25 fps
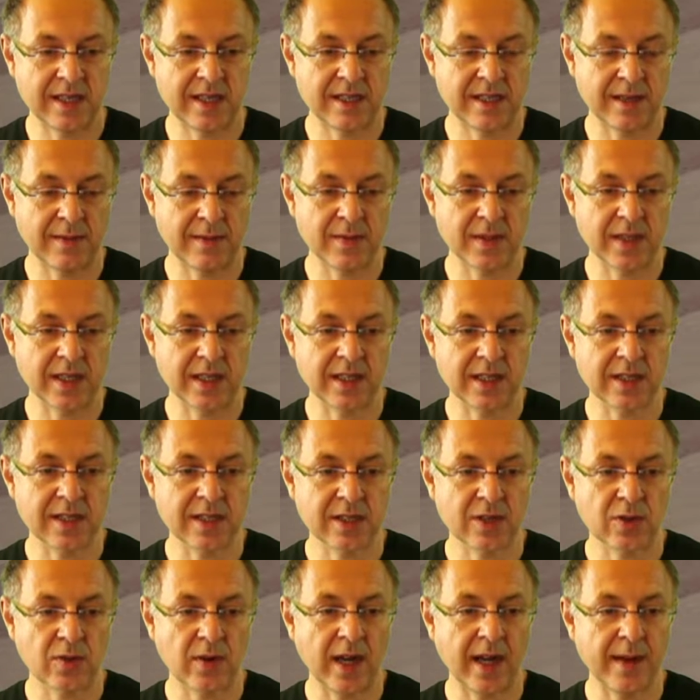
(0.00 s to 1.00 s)
something
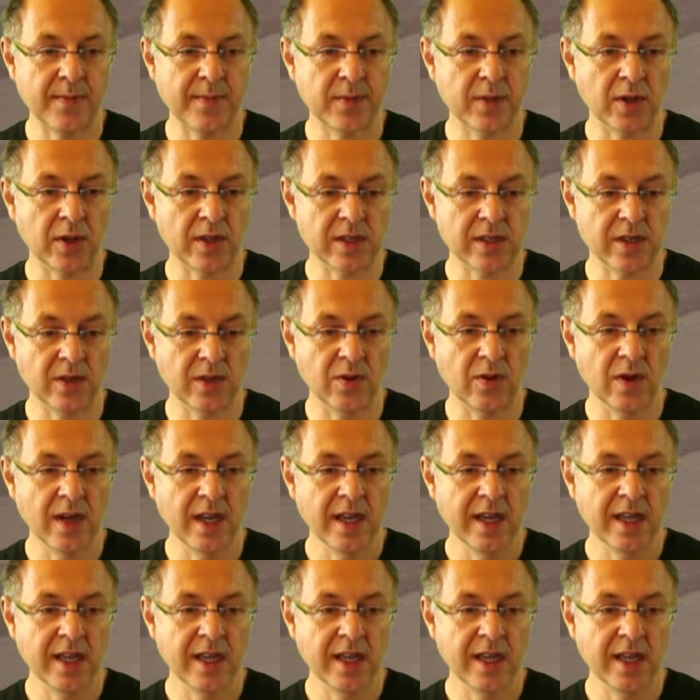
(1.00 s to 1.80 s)
described also.